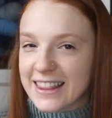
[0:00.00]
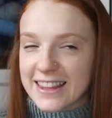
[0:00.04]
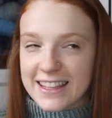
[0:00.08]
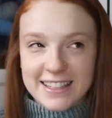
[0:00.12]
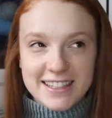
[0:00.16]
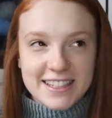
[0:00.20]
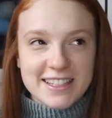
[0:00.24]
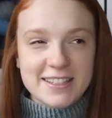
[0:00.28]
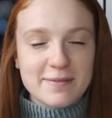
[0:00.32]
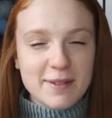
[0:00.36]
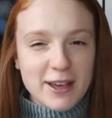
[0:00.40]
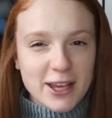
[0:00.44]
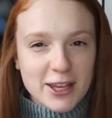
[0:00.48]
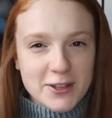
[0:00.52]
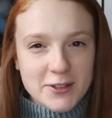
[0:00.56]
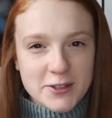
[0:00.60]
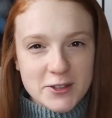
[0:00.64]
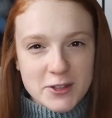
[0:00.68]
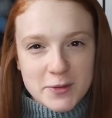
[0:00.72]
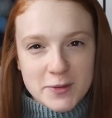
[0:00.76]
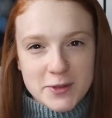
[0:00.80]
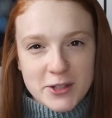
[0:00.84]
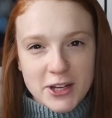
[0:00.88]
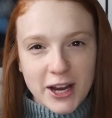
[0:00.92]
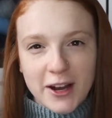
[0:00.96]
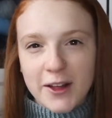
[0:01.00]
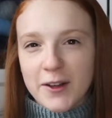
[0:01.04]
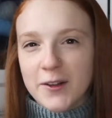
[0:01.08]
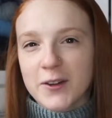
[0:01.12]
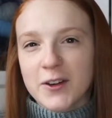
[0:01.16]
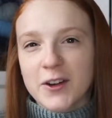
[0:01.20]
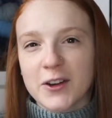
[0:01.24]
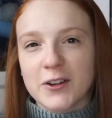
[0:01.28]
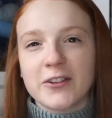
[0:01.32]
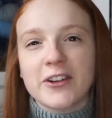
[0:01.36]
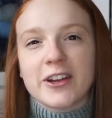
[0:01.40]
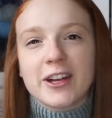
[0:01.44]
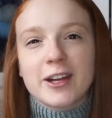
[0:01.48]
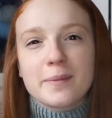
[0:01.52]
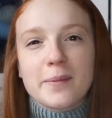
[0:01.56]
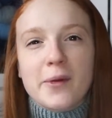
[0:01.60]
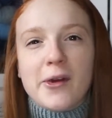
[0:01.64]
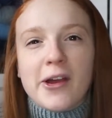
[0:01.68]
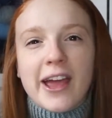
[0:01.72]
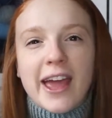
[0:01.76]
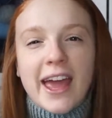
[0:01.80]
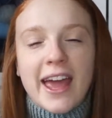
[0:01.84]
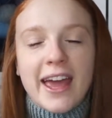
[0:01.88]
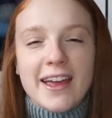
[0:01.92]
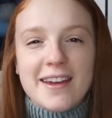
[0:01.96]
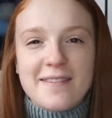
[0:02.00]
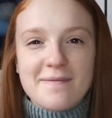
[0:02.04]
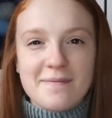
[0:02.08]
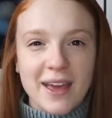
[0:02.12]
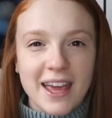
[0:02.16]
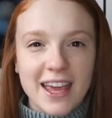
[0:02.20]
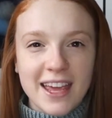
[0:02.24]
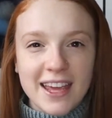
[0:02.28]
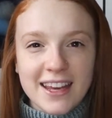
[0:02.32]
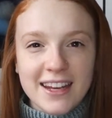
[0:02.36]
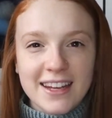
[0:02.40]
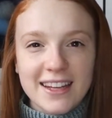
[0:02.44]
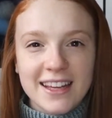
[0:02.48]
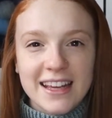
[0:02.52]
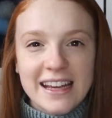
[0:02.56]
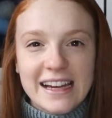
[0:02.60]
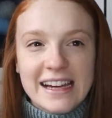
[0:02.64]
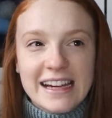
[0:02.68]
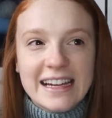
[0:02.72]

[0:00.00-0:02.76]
This is my YouTube channel, Corinna Marie Handmade,